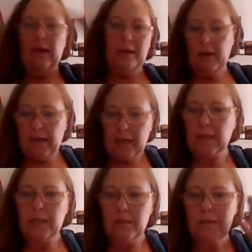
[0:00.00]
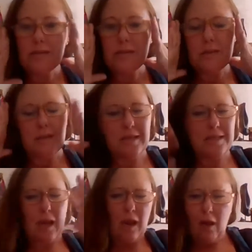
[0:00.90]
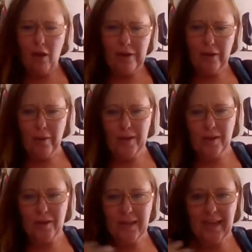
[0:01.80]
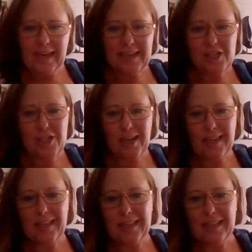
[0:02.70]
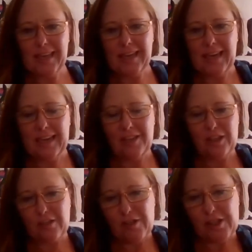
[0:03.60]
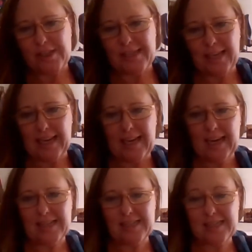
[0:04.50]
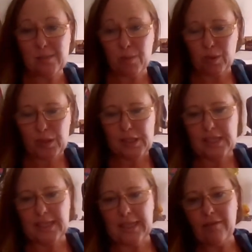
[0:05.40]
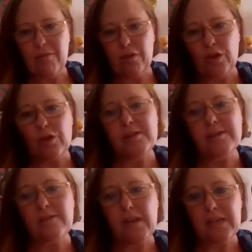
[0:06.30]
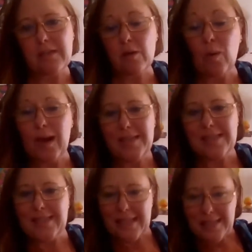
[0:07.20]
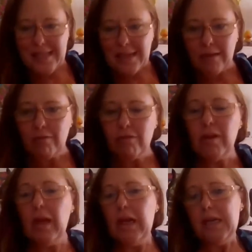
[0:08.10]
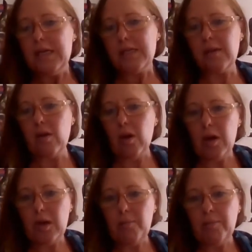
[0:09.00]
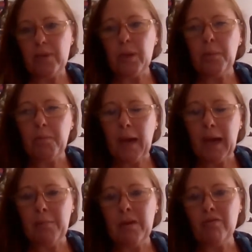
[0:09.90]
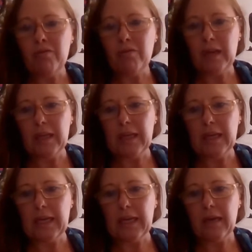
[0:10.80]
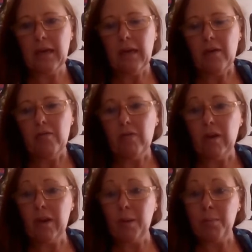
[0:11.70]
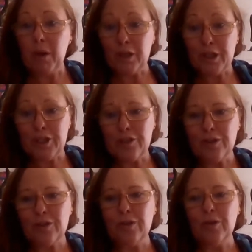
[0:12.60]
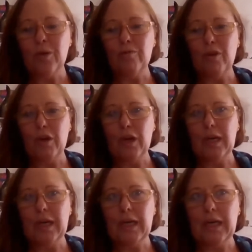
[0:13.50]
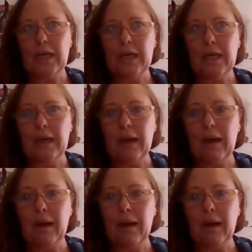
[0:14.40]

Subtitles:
and an eclipse. So there's a lot going on energetically and universally and spiritually for those of us who are sensitive. So you may be feeling very emotional, very